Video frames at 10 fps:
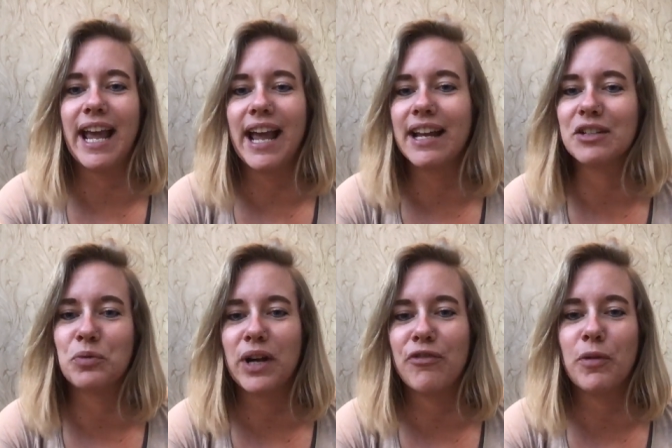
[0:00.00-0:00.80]
and
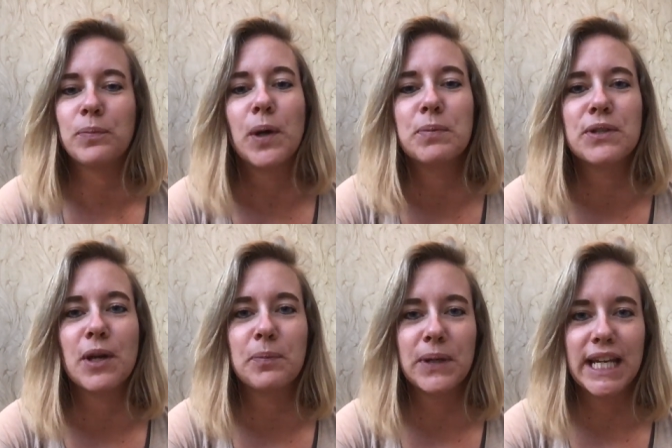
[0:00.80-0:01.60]
whatever pops
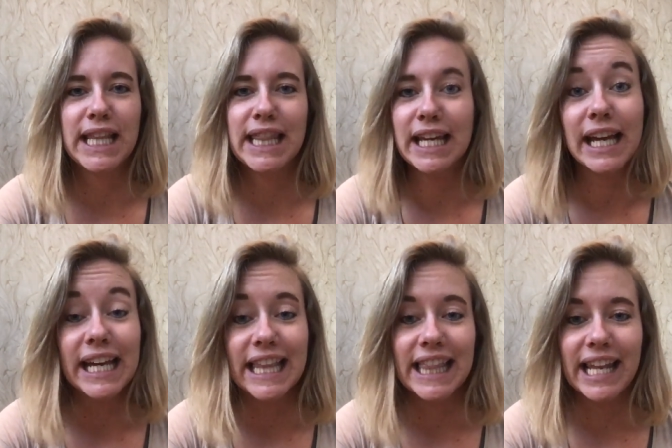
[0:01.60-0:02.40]
up
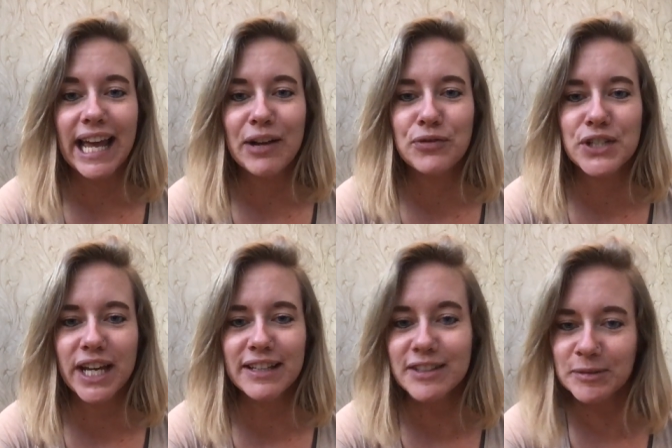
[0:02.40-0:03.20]
in the live
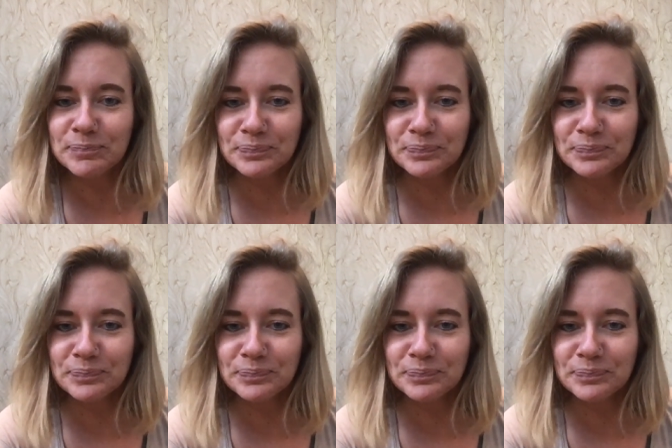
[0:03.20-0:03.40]
chat.